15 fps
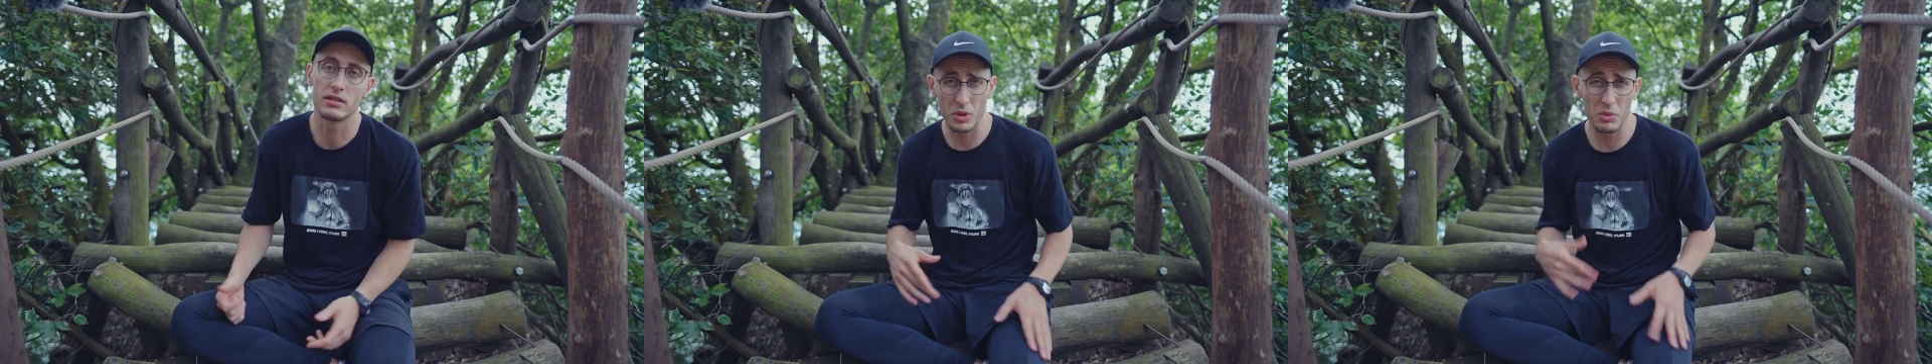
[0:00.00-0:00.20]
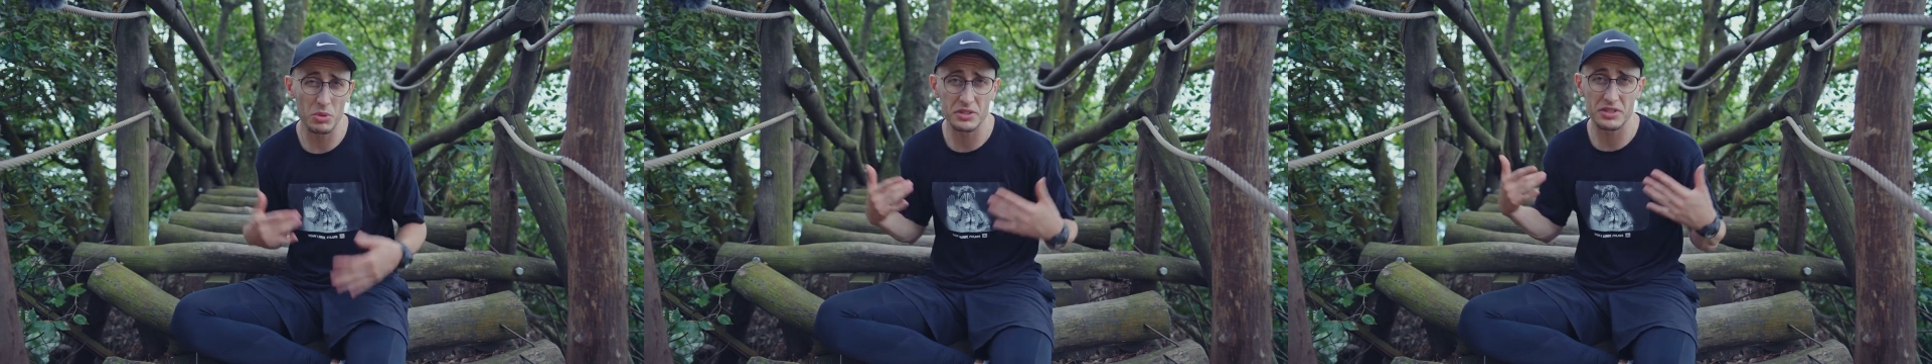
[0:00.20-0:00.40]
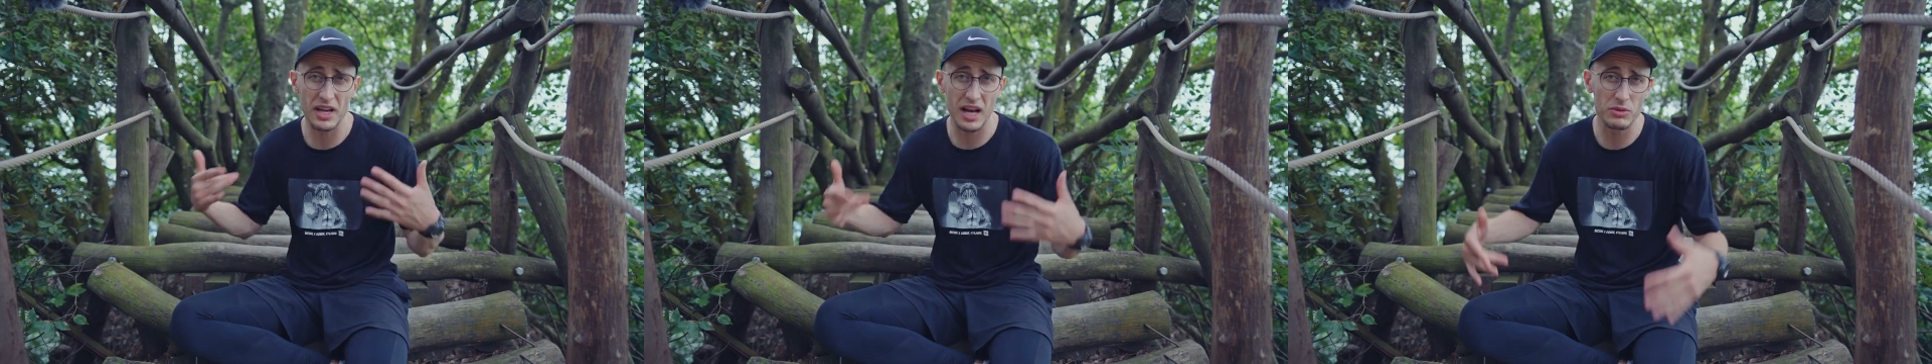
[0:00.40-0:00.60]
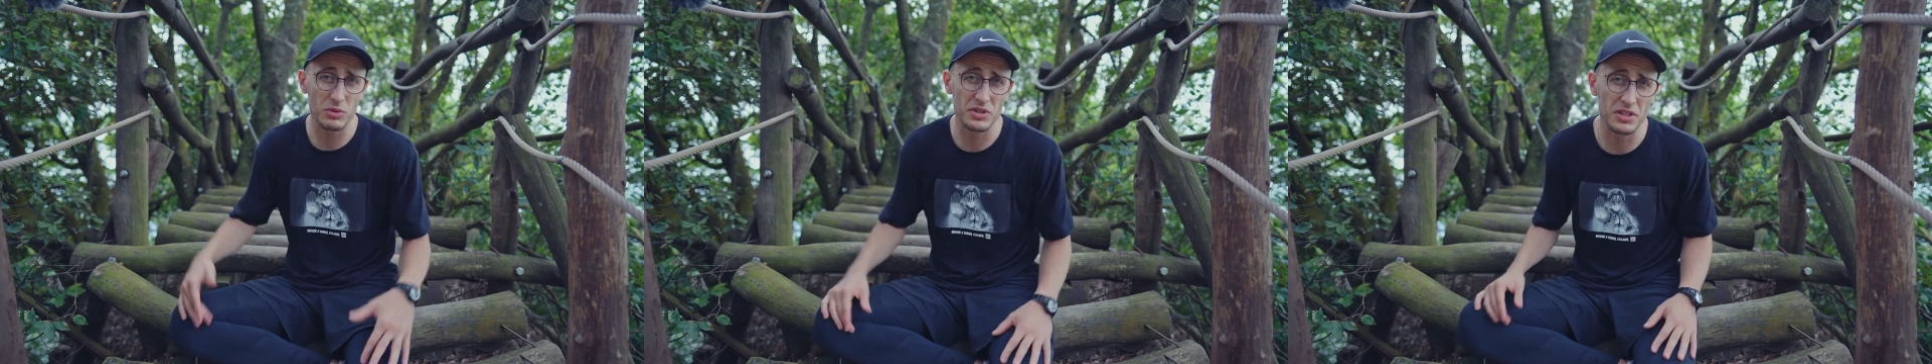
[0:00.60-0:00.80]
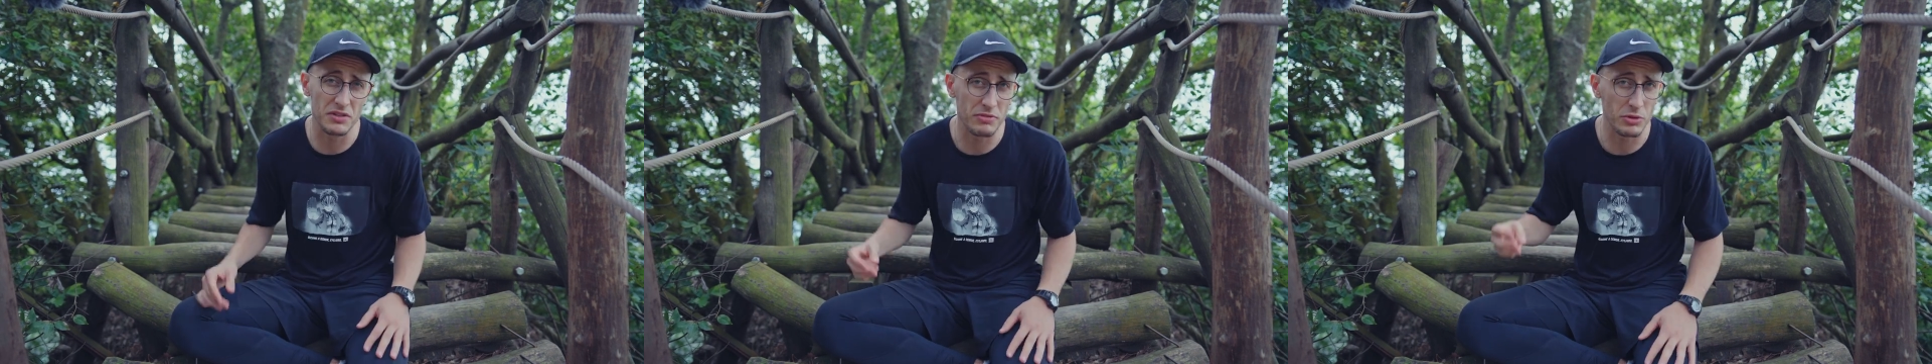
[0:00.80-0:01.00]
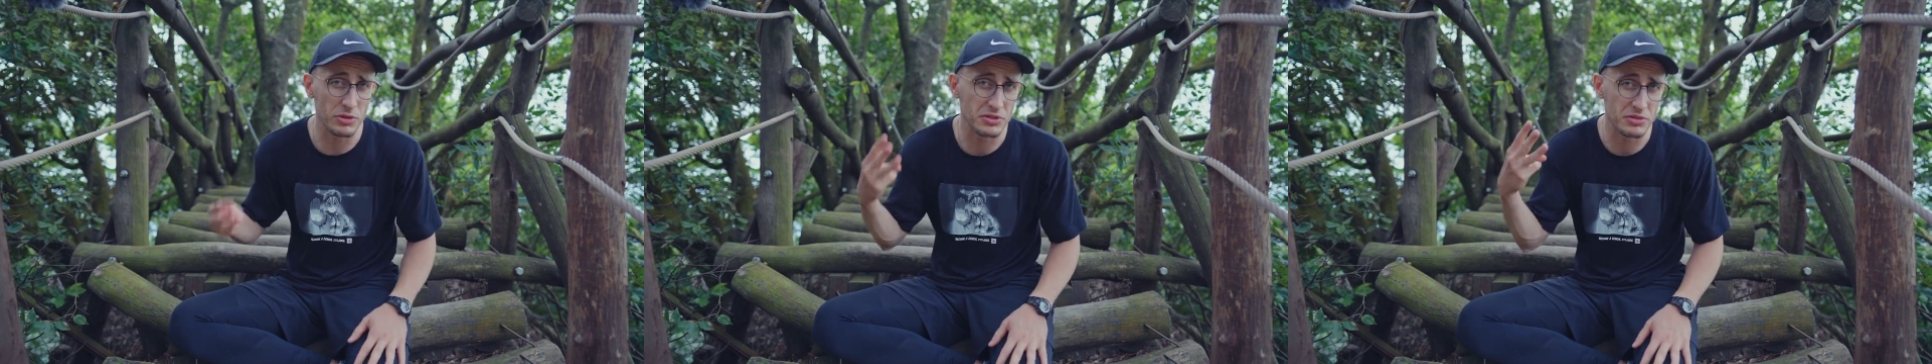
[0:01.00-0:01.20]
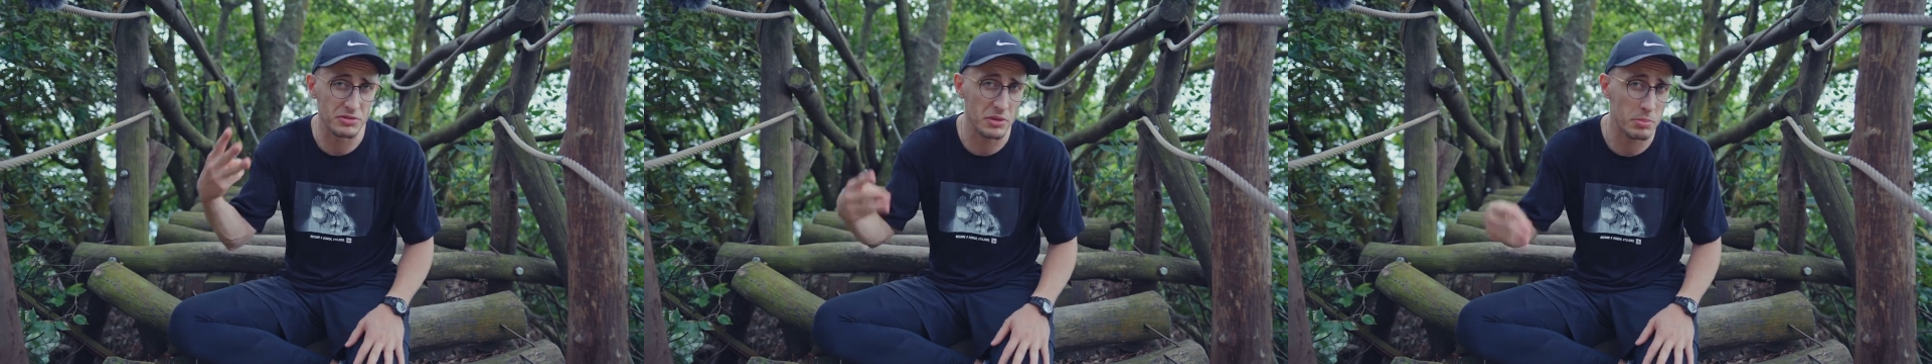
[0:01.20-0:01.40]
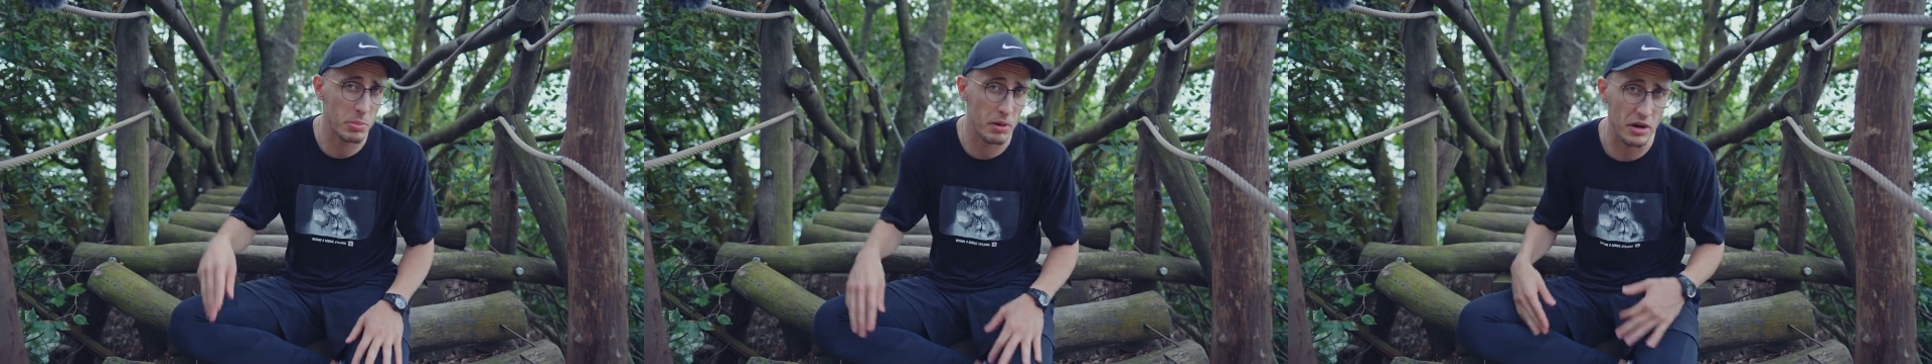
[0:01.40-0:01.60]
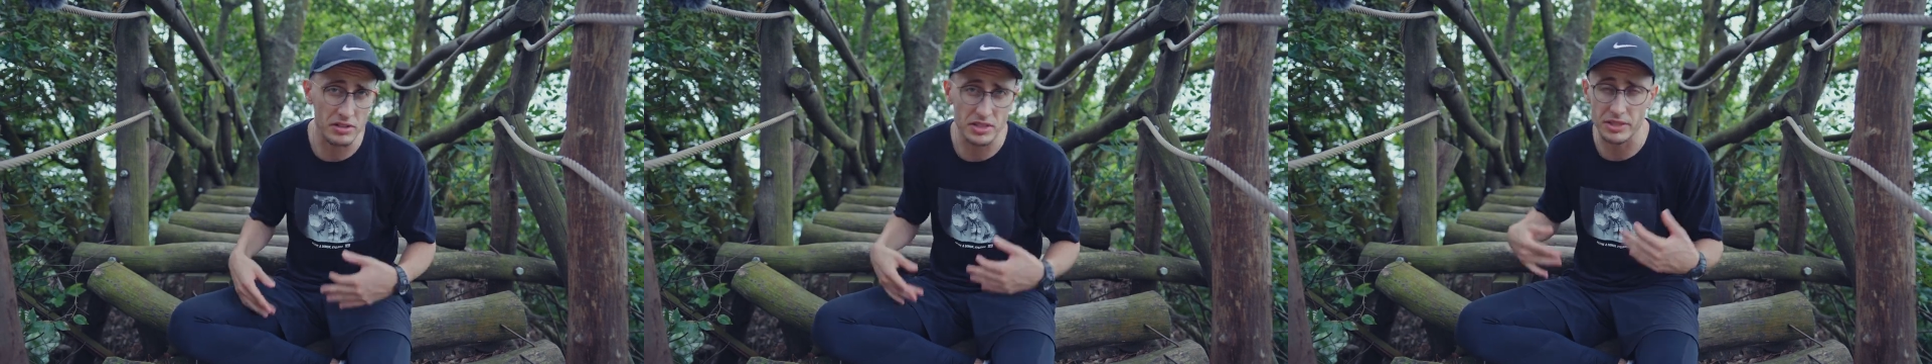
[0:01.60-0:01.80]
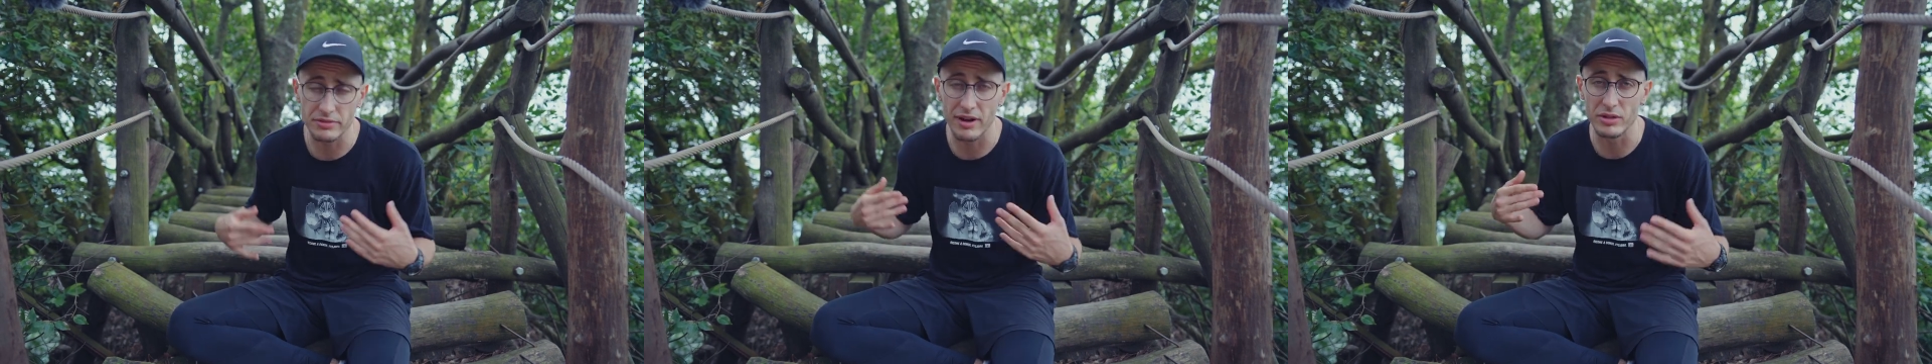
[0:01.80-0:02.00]
We were done with the first three
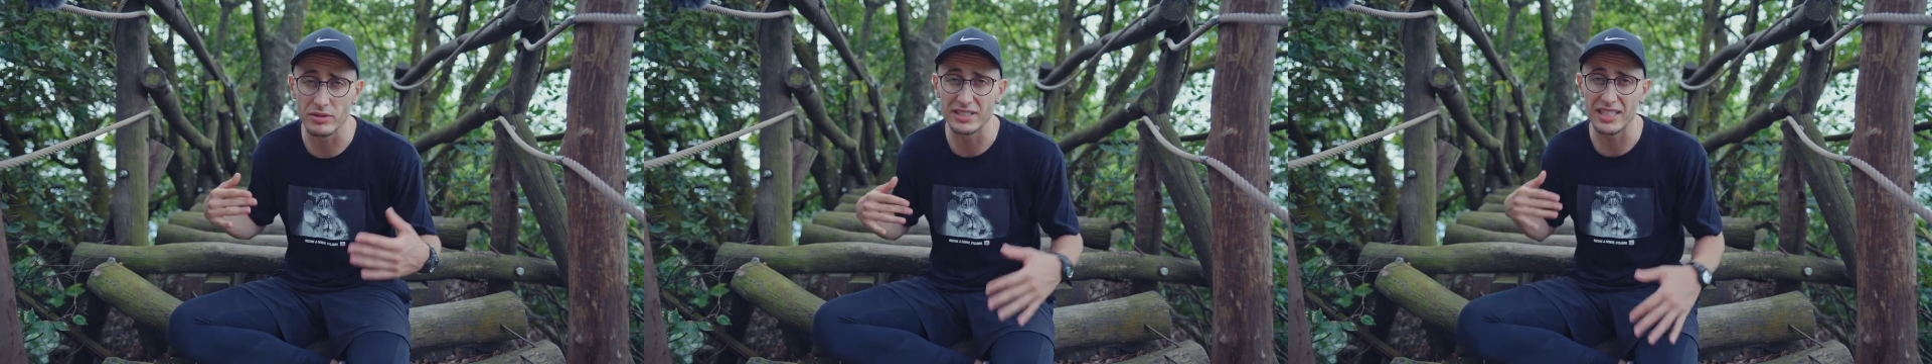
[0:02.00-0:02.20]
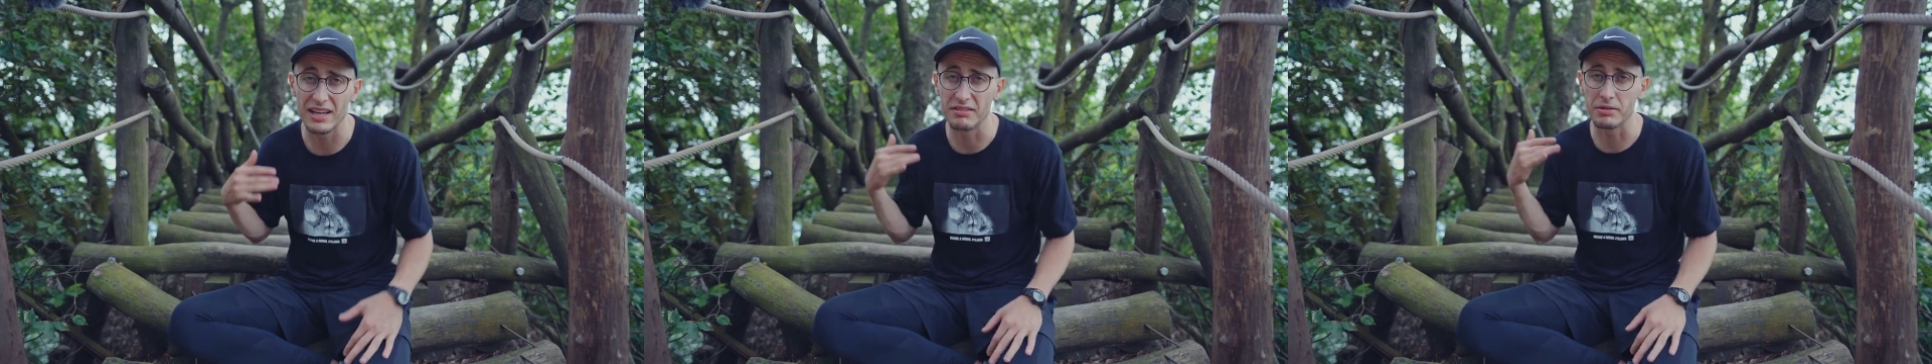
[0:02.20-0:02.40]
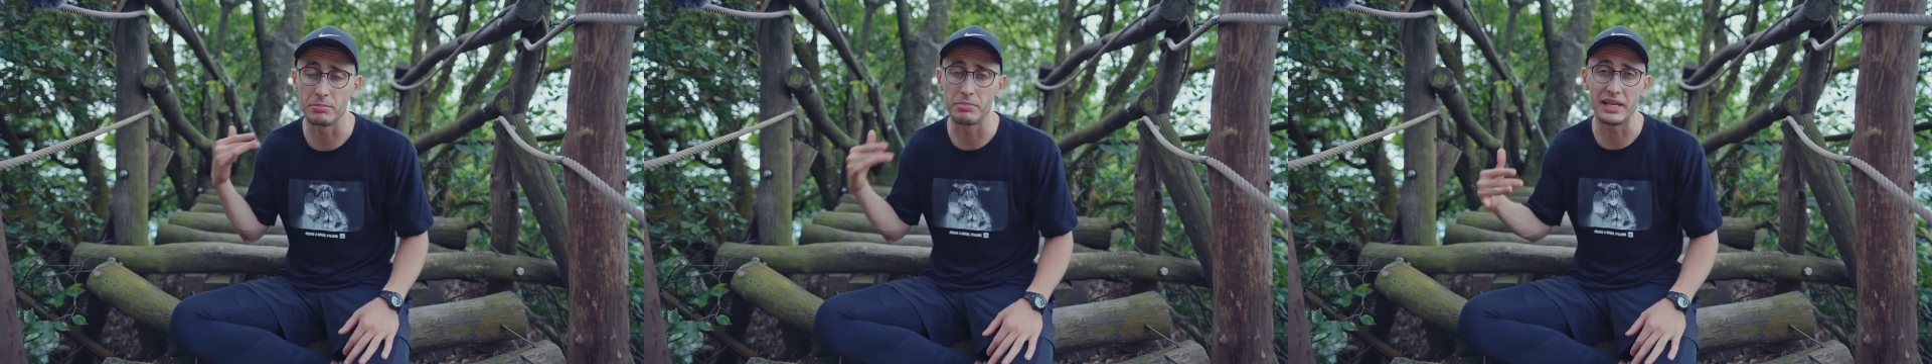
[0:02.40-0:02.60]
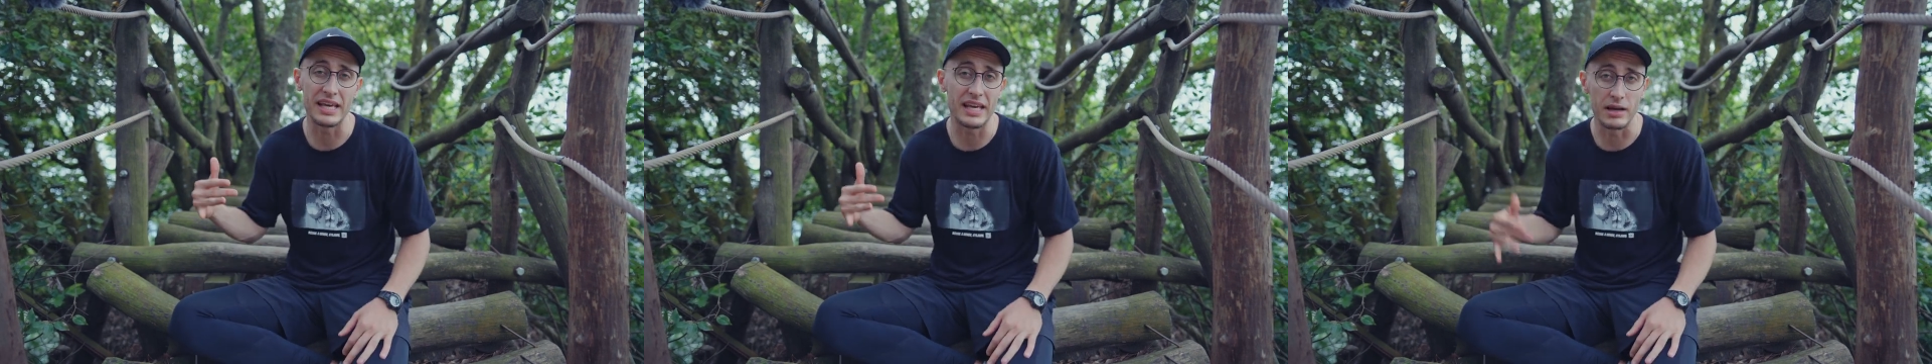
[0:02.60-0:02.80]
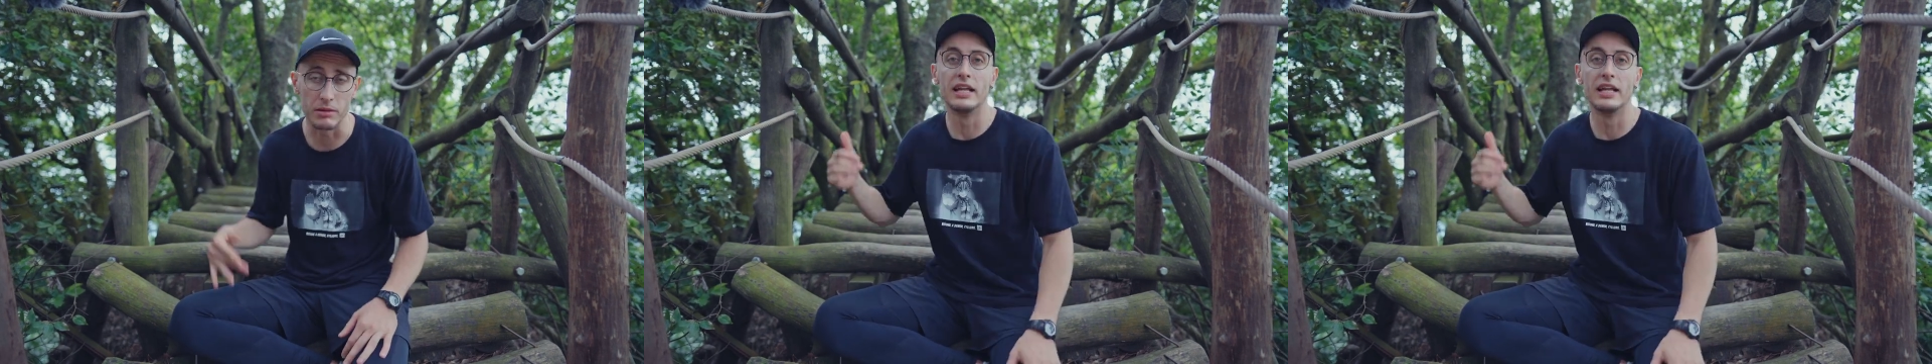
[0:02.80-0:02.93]
parts around 7 PM.